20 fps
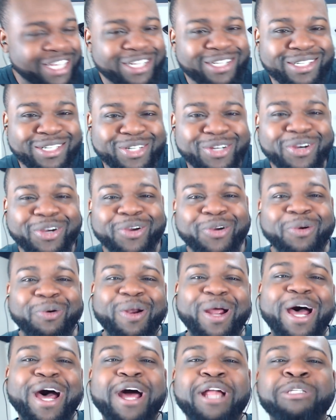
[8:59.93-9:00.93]
a little
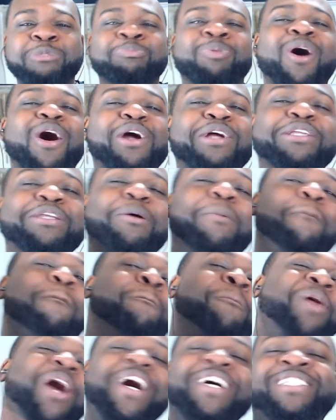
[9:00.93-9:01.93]
garage, park the
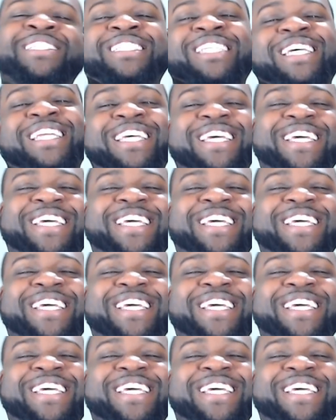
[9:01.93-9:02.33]
bus in it.